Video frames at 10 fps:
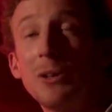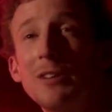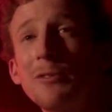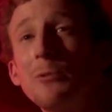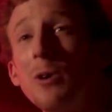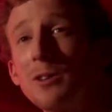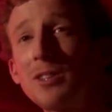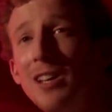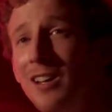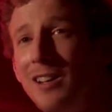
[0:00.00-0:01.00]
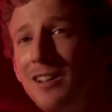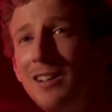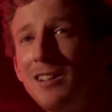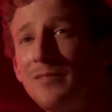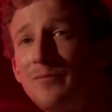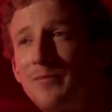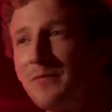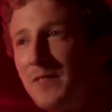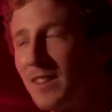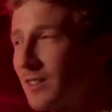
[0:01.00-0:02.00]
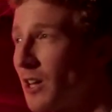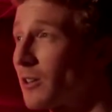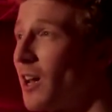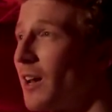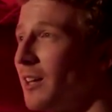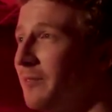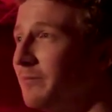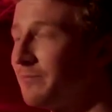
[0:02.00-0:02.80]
Whatever it was, it's okay.